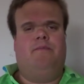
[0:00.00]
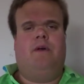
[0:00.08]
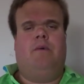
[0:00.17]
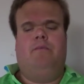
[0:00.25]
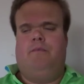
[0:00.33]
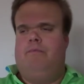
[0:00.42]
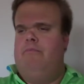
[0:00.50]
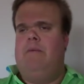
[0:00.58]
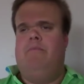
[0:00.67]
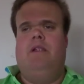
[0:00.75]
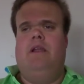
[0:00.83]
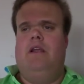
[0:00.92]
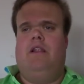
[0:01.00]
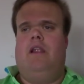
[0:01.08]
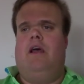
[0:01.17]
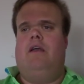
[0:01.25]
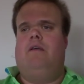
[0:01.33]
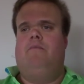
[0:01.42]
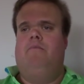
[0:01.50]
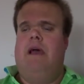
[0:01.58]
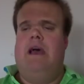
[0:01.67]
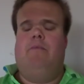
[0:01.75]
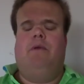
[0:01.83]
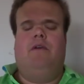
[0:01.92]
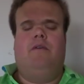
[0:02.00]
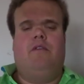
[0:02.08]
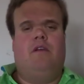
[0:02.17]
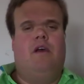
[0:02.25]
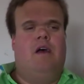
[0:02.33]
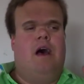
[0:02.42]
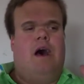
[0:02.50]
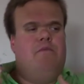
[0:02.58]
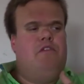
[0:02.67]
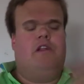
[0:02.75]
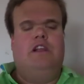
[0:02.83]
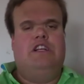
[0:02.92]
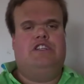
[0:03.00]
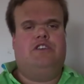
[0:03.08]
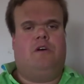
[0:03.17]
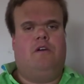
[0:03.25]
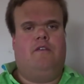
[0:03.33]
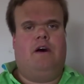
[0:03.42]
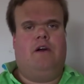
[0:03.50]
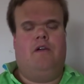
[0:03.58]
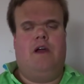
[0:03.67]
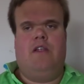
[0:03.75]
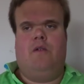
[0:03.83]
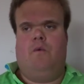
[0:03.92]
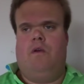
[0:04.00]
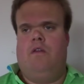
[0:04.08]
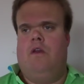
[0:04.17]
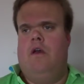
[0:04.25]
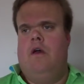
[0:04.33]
I'm mumbling like mad because I'm still in shock of how great it was.